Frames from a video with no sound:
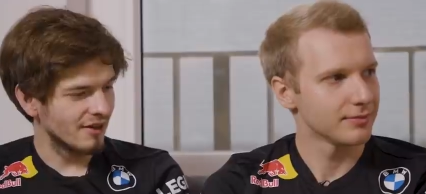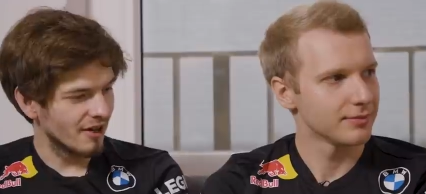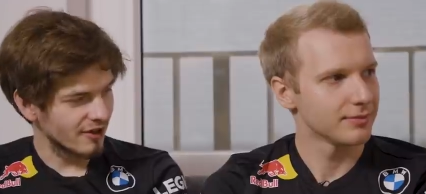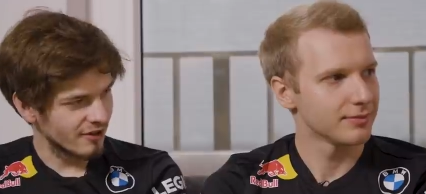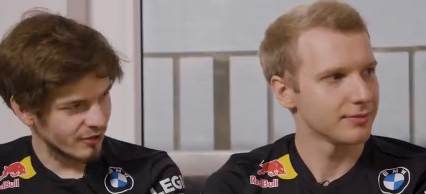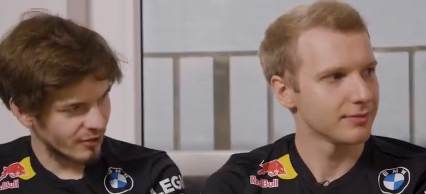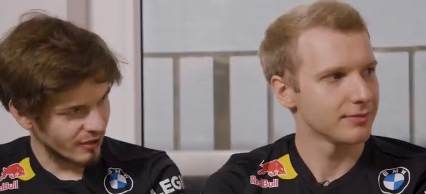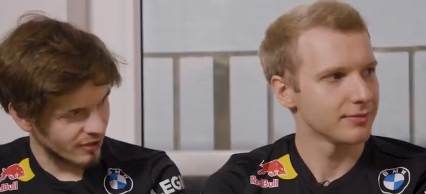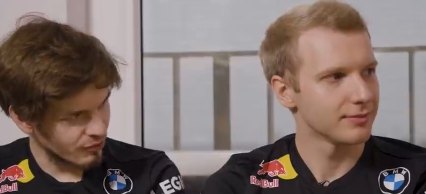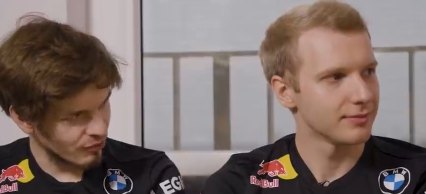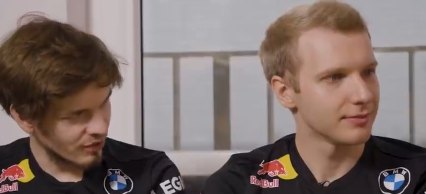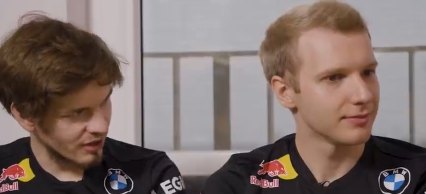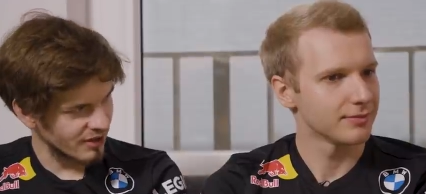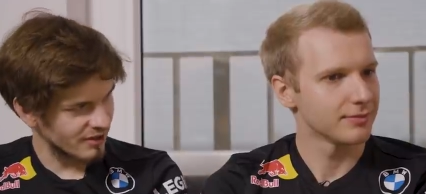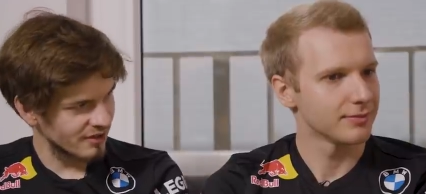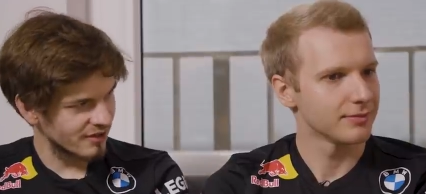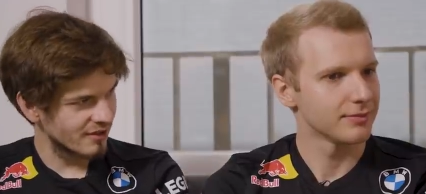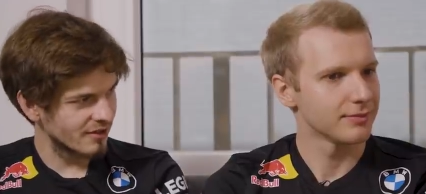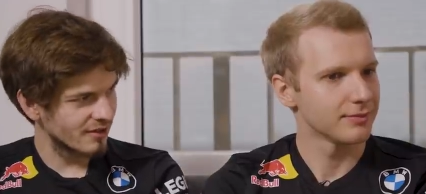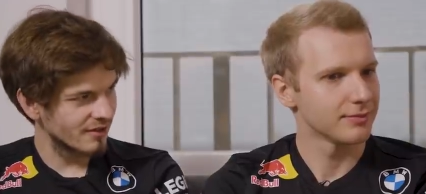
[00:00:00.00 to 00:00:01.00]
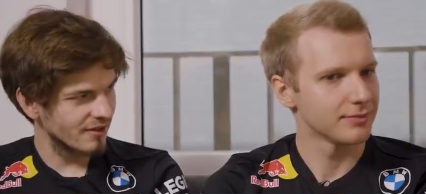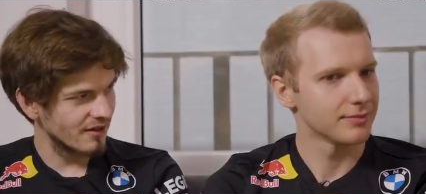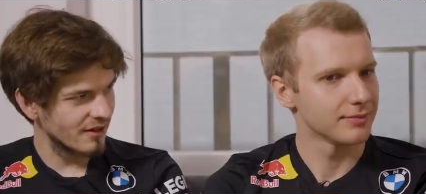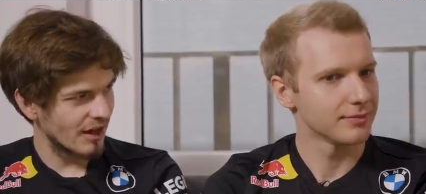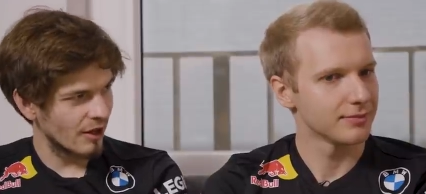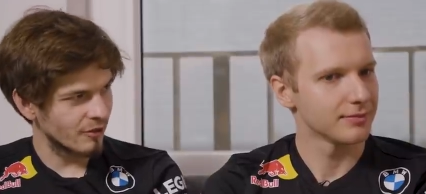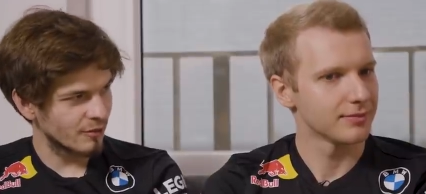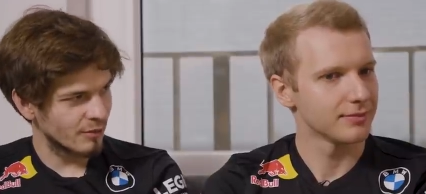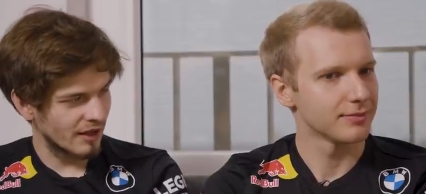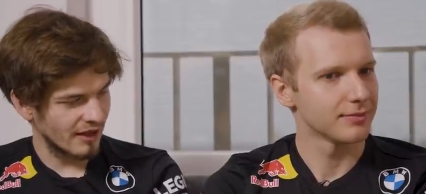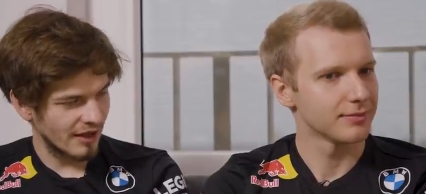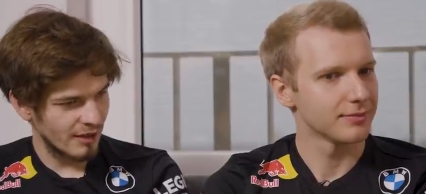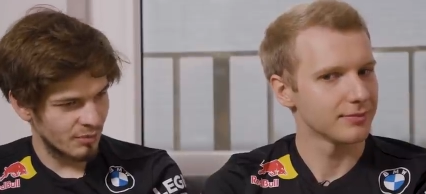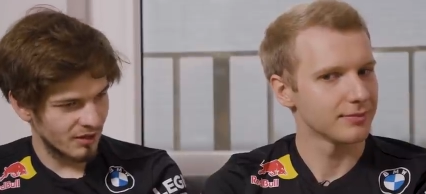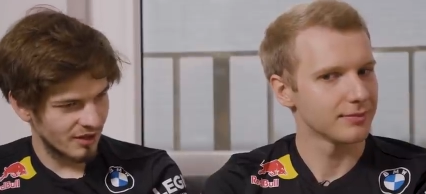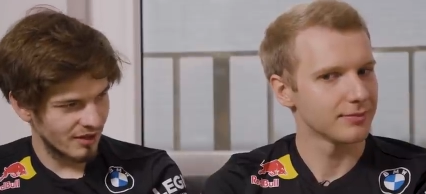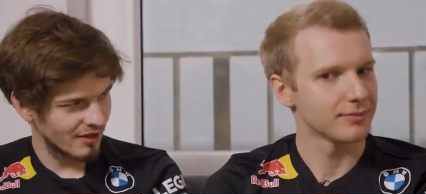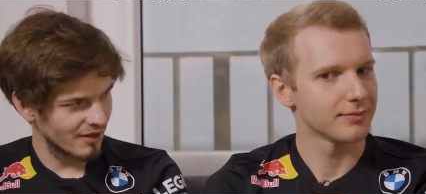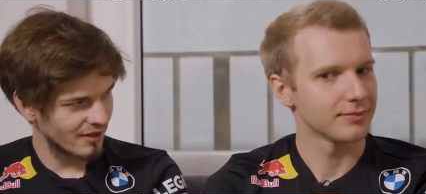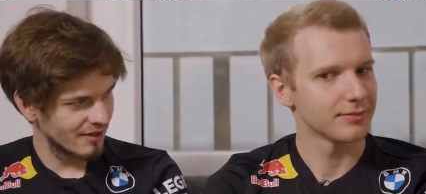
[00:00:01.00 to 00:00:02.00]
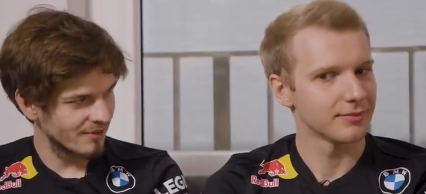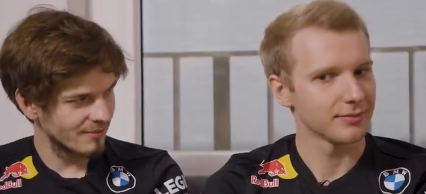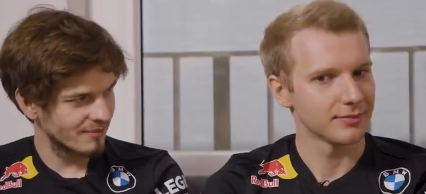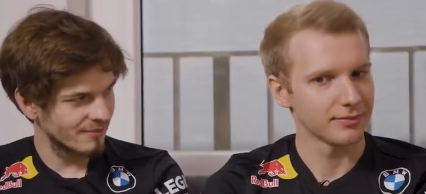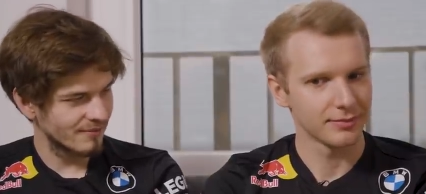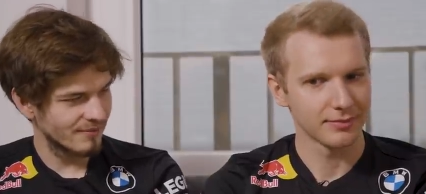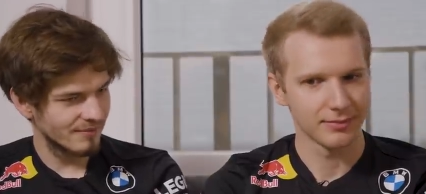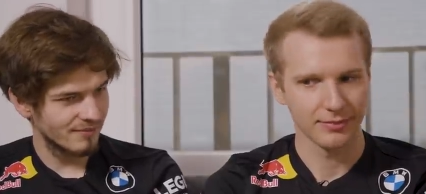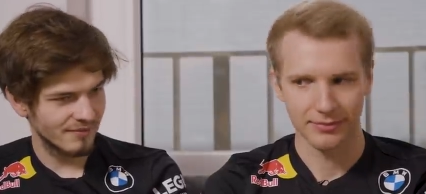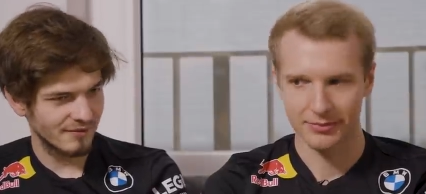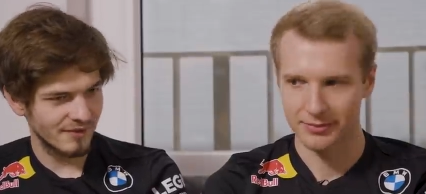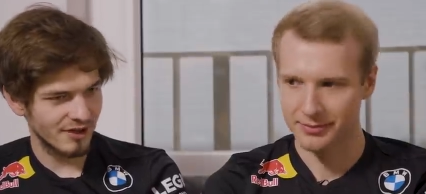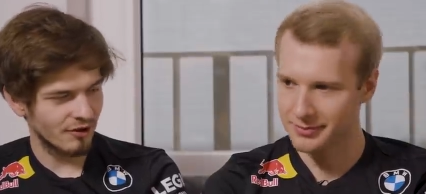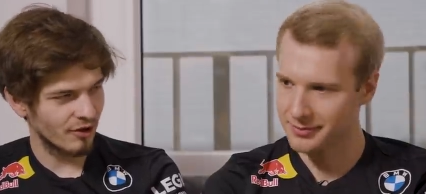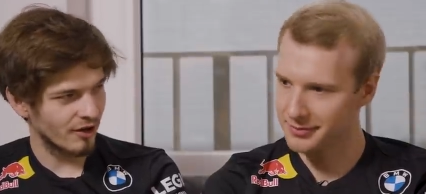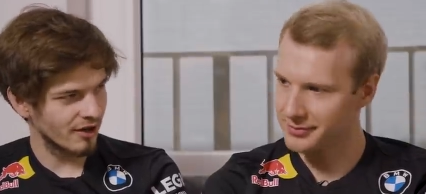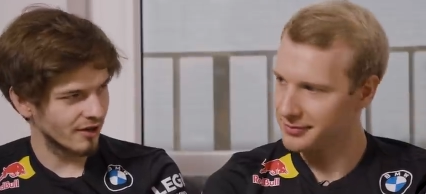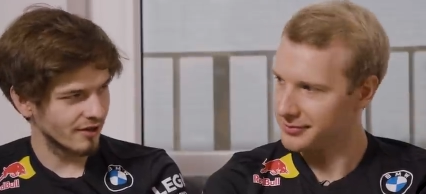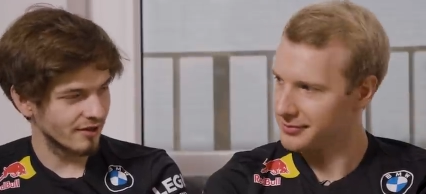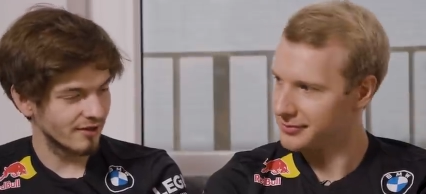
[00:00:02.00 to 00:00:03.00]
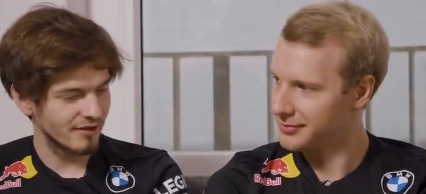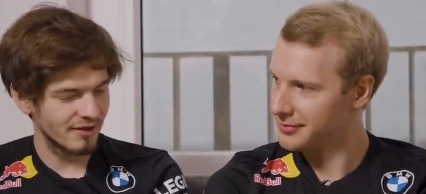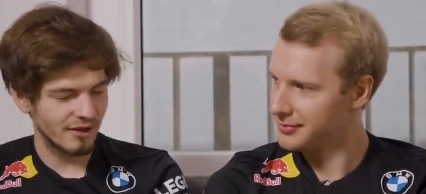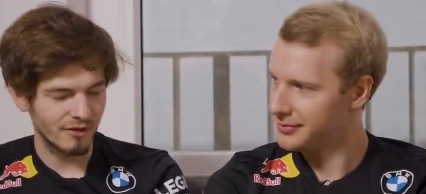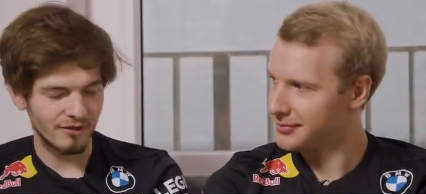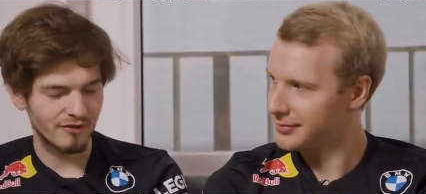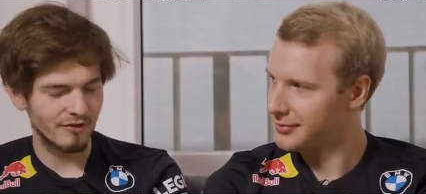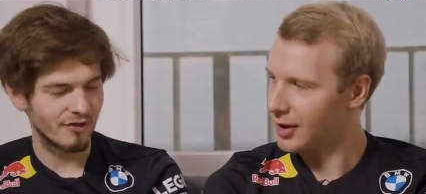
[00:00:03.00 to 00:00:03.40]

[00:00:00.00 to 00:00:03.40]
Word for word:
Speaker 1: Yasuo got released. I was playing AP Nidalee. Gragas, that was